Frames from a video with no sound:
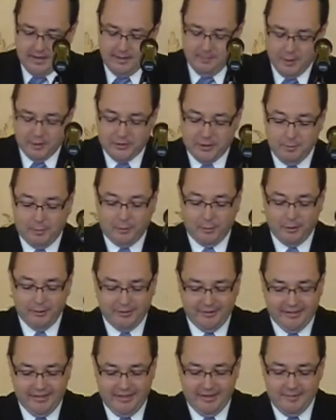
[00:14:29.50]
And most
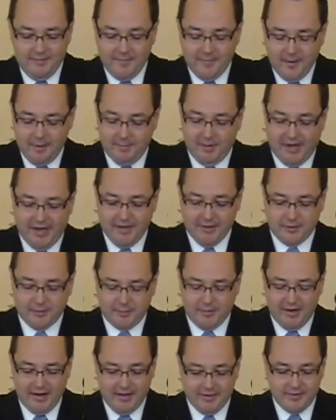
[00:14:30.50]
importantly, and by His
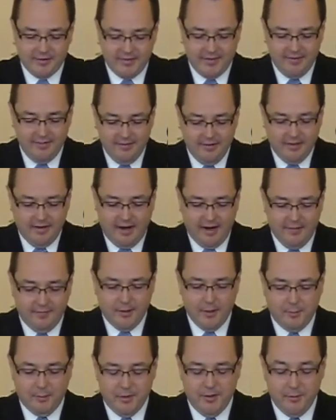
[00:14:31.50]
grace, I
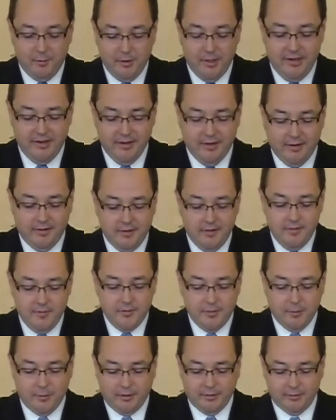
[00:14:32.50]
have opened a window
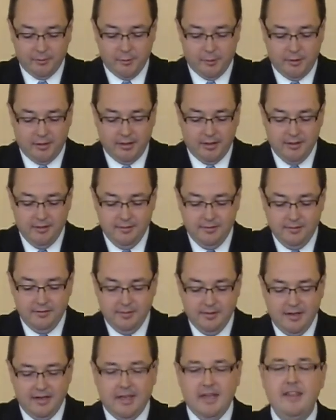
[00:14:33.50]
to our Lord
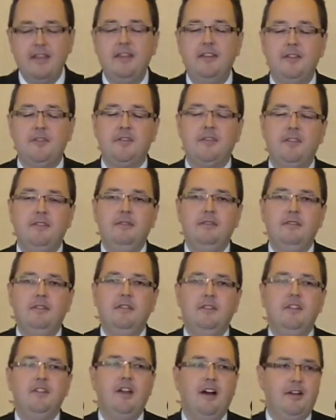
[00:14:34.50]
and His
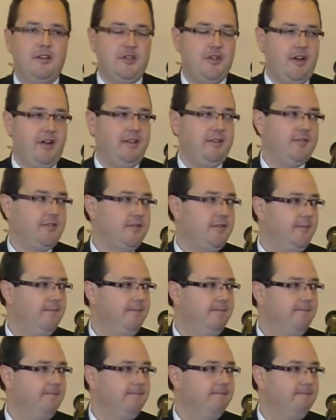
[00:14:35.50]
God shots.
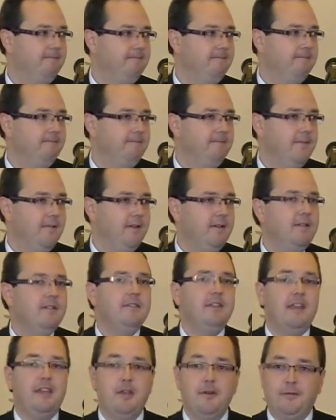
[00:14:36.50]

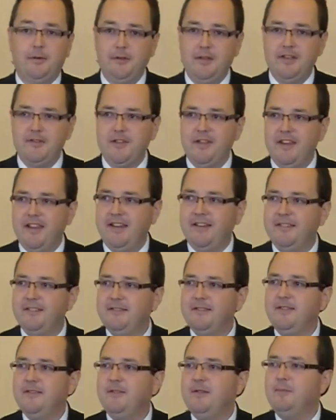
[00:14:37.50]
Thank you for listening.
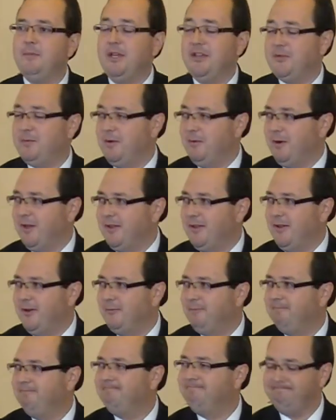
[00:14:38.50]
Peace be with
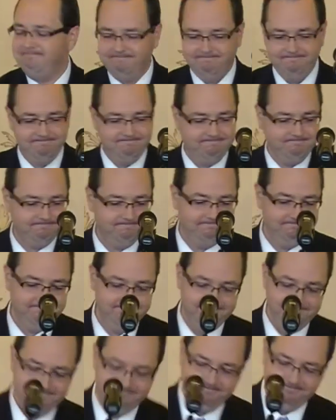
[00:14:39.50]
you.